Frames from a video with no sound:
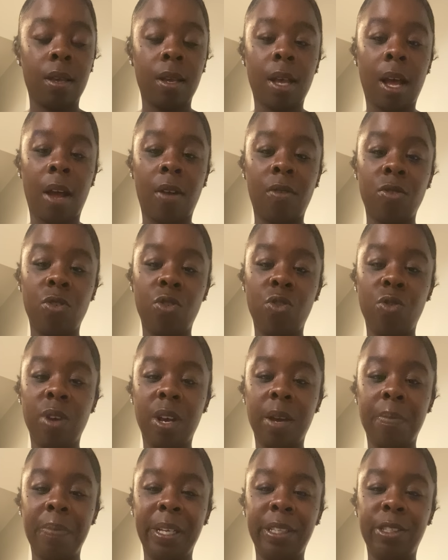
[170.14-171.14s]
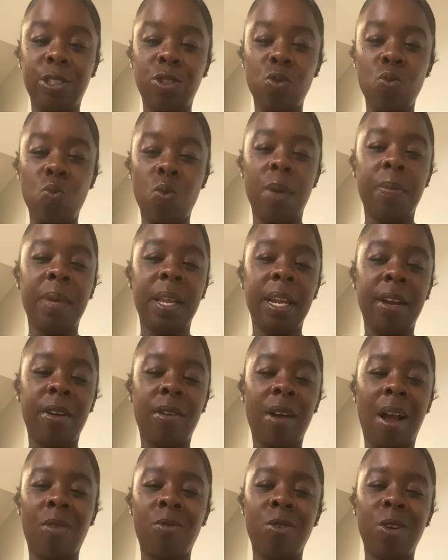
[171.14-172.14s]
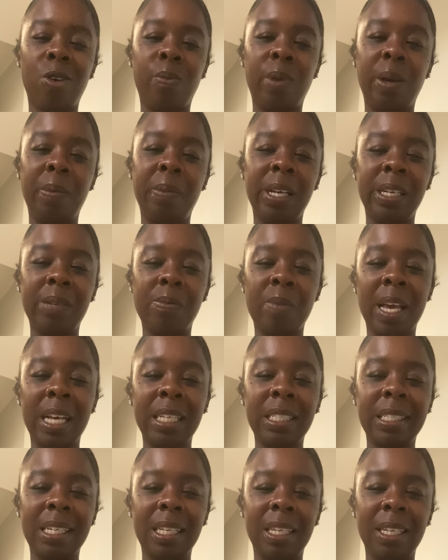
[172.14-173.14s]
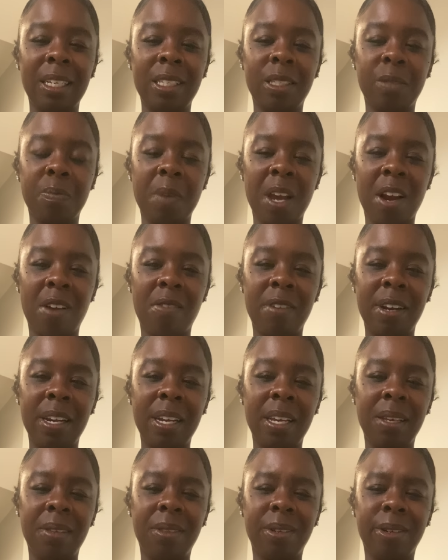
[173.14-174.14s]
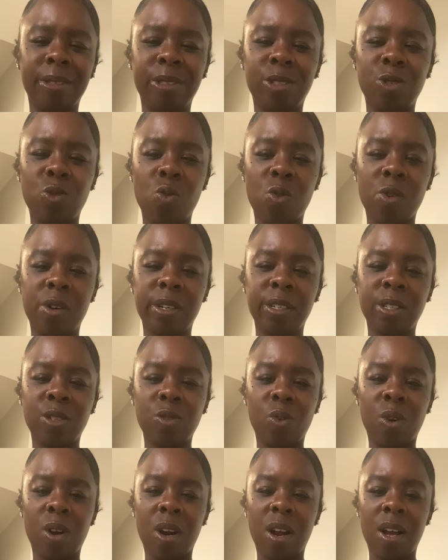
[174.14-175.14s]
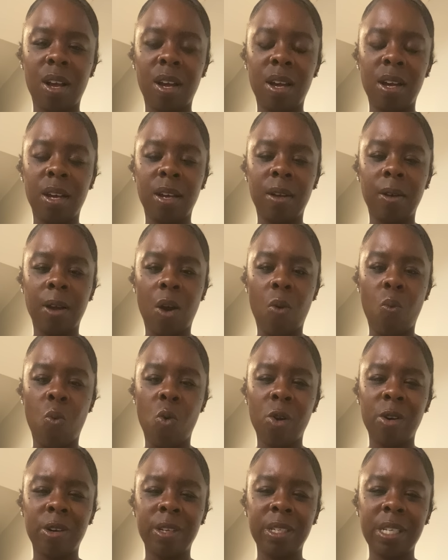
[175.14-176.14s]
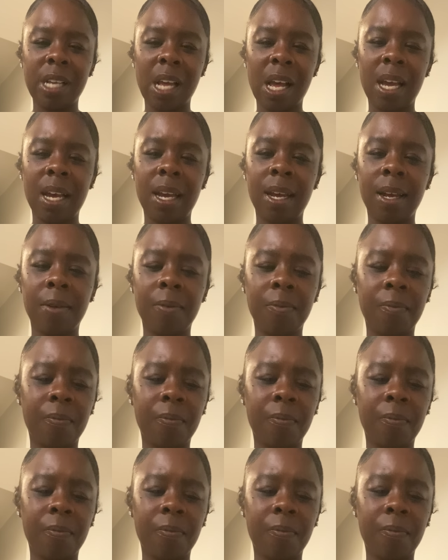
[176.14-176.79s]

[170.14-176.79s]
I don't know. It could be two women here. I don't know. Maybe a masculine is married, either a Taurus or uh, a water sign.